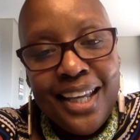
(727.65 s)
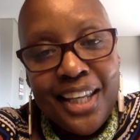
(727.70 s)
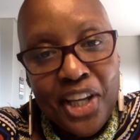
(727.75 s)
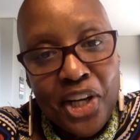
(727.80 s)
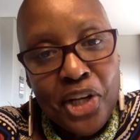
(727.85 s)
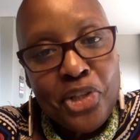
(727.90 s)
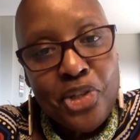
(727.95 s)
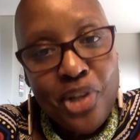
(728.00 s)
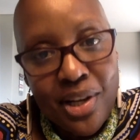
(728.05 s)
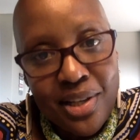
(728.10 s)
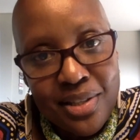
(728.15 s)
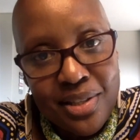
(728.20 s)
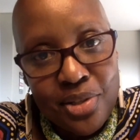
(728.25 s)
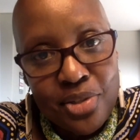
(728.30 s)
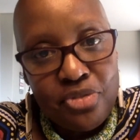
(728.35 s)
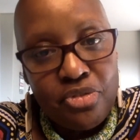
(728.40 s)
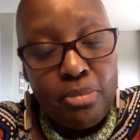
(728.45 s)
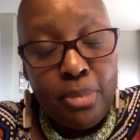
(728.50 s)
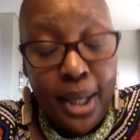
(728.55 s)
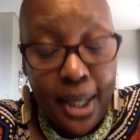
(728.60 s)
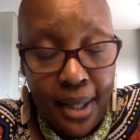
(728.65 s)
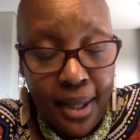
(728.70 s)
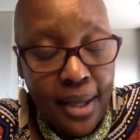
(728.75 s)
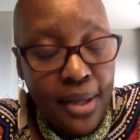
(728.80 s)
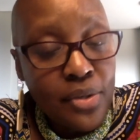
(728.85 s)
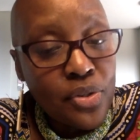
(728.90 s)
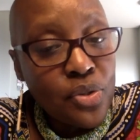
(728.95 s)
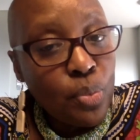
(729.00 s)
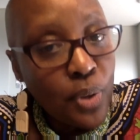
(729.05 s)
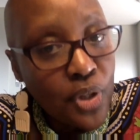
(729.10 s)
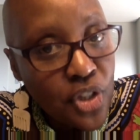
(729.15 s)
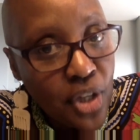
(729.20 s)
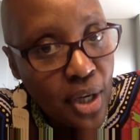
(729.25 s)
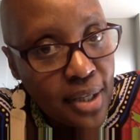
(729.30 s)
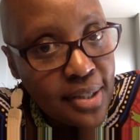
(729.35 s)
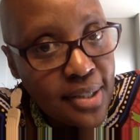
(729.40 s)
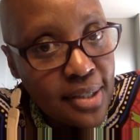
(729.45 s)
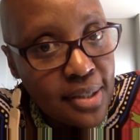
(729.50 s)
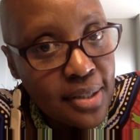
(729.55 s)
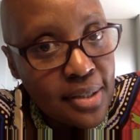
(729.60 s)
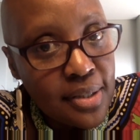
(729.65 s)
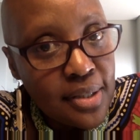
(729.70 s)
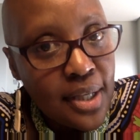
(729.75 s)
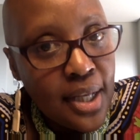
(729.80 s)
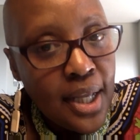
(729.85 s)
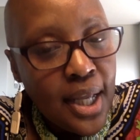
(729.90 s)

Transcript: get justice for my case, which I did.